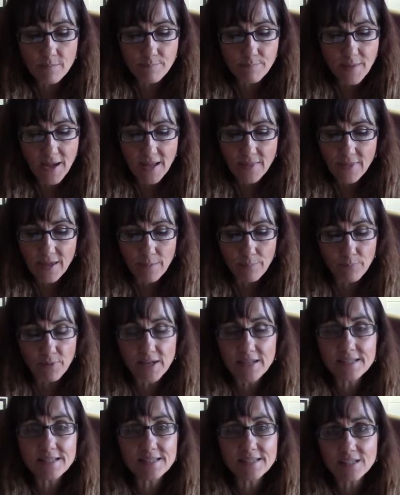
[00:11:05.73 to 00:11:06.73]
that
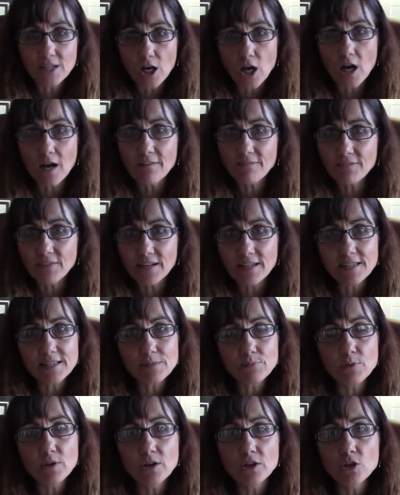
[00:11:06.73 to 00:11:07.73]
brings us to confidence.
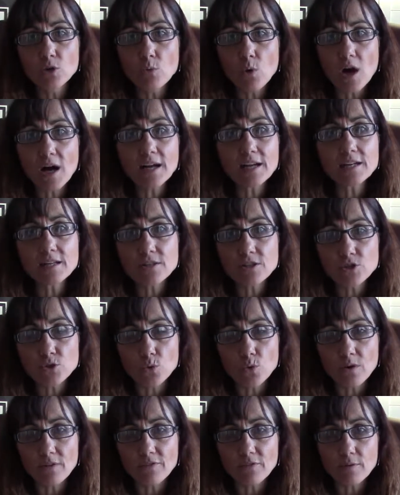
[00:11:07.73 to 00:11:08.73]
Where you walk into the
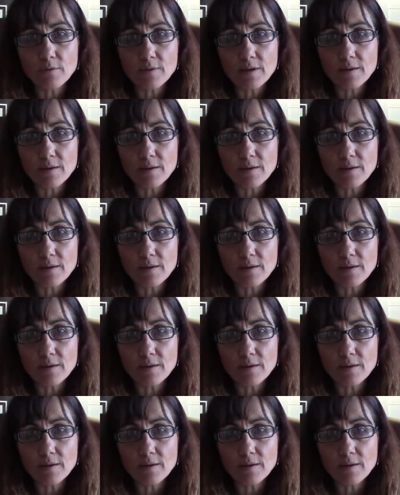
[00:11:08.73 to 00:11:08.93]
door for